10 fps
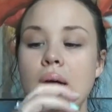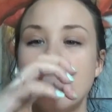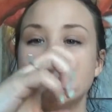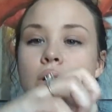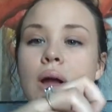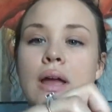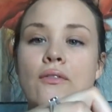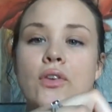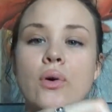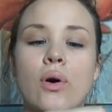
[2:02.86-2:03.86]
So
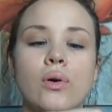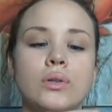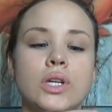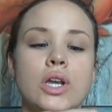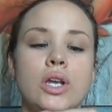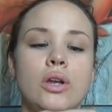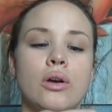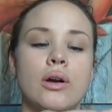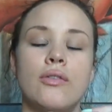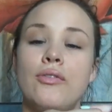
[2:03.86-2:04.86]
if you hold
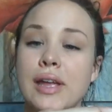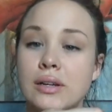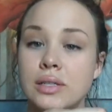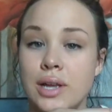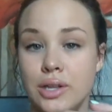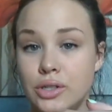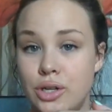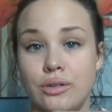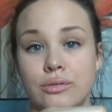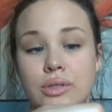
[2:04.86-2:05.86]
your fingers and your
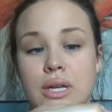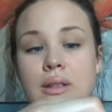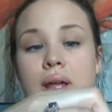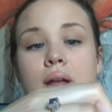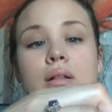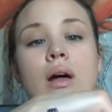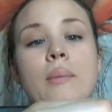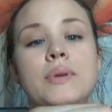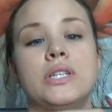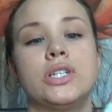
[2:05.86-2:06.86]
toes in like a claw
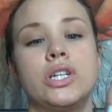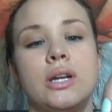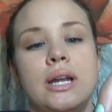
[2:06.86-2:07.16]
position,